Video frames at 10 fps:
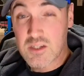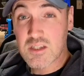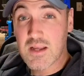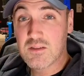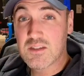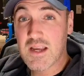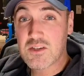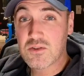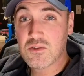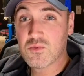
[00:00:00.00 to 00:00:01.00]
just announced
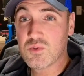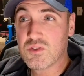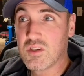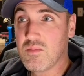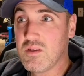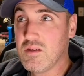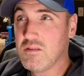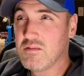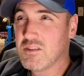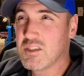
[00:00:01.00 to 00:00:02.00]
Nationals, which is going to
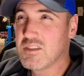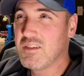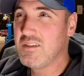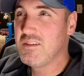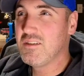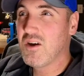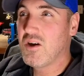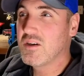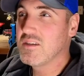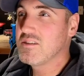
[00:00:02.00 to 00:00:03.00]
be 16
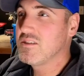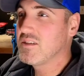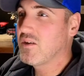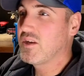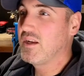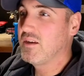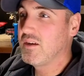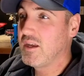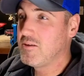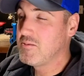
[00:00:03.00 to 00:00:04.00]
August in Talladega
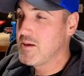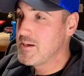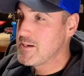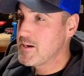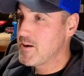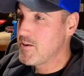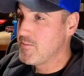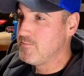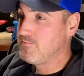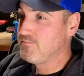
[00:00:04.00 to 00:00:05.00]
again.
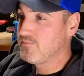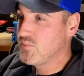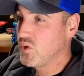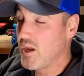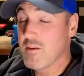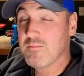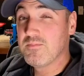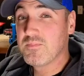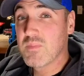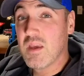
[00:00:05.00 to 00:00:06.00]
So yeah,
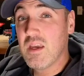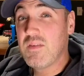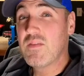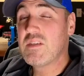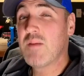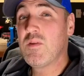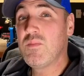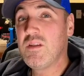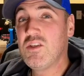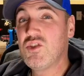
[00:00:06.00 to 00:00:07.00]
if you have the time and the
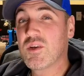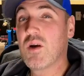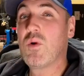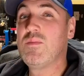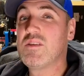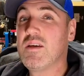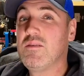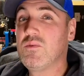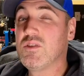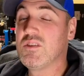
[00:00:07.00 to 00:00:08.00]
means, check out our
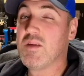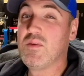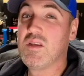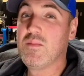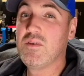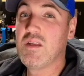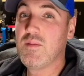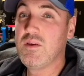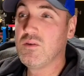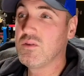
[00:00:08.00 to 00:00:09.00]
website, which is
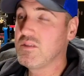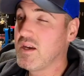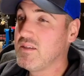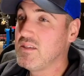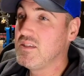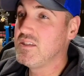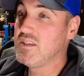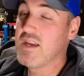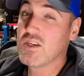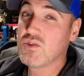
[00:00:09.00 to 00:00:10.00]

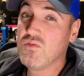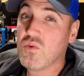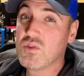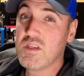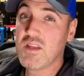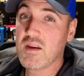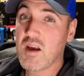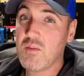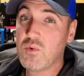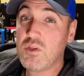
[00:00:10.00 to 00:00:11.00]

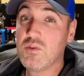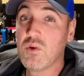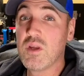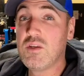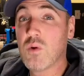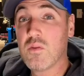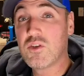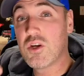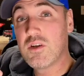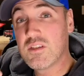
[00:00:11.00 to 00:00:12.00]
www.dz-214.com, where you can donate to all
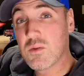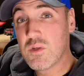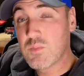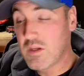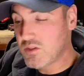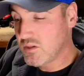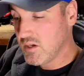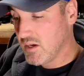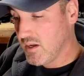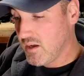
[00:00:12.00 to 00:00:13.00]
the charities that we sponsor.
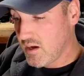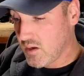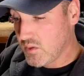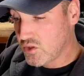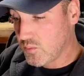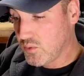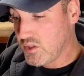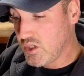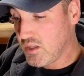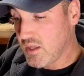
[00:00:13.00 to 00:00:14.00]
We sure
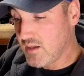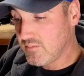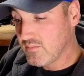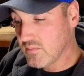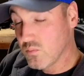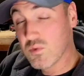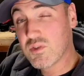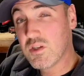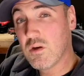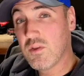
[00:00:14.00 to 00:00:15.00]
appreciate that, and we'll
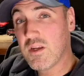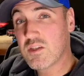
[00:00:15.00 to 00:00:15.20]
see you on the